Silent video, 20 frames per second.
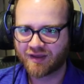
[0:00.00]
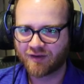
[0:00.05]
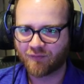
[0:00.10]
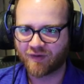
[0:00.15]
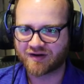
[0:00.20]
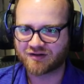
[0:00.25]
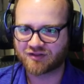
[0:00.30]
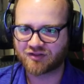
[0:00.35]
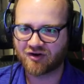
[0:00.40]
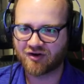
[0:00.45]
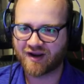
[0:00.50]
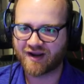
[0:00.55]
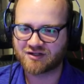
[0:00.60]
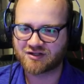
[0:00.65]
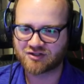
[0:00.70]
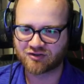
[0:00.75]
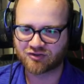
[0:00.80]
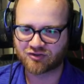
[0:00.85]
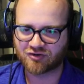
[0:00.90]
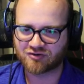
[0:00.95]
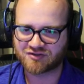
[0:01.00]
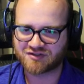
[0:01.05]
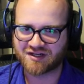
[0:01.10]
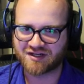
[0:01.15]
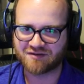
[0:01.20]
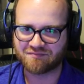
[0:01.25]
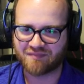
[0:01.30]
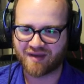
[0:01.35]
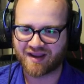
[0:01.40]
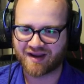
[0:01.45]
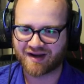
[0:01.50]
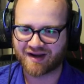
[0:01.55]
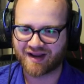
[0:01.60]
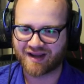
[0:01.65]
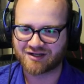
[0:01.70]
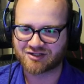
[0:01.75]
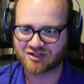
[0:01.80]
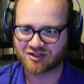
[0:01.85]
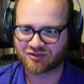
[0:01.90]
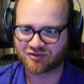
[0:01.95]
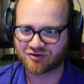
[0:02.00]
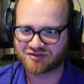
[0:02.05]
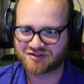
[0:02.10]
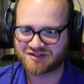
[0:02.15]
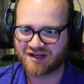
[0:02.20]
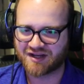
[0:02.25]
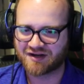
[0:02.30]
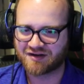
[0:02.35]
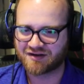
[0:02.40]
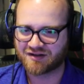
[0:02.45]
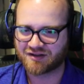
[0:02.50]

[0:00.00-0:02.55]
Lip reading: Wait, did their Agent 13 make an Agent 13?